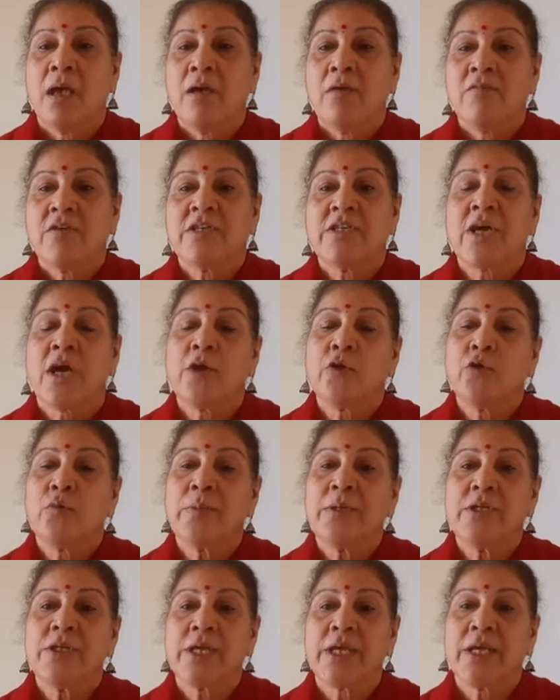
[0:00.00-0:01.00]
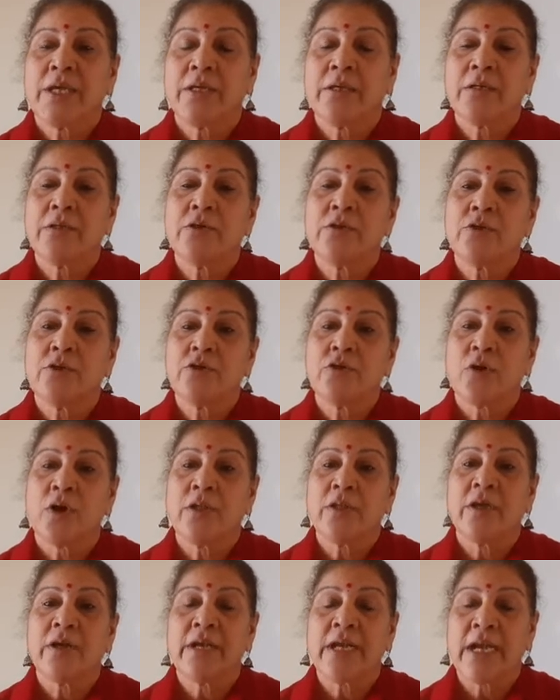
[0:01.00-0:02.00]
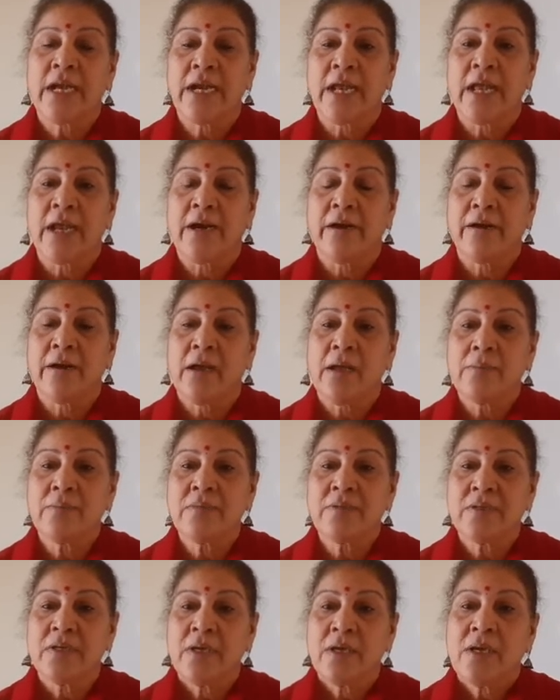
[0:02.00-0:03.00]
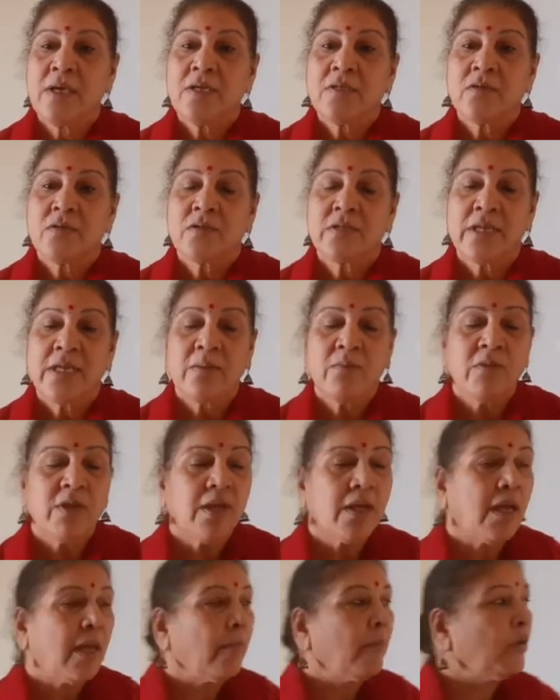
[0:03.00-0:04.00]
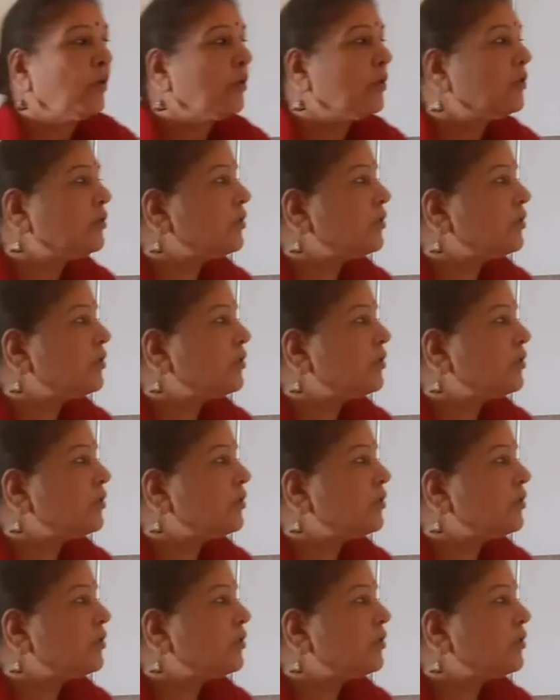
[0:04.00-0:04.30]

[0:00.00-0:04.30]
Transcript: which are to be taken to draw the ray diagrams. So same thing I'm going to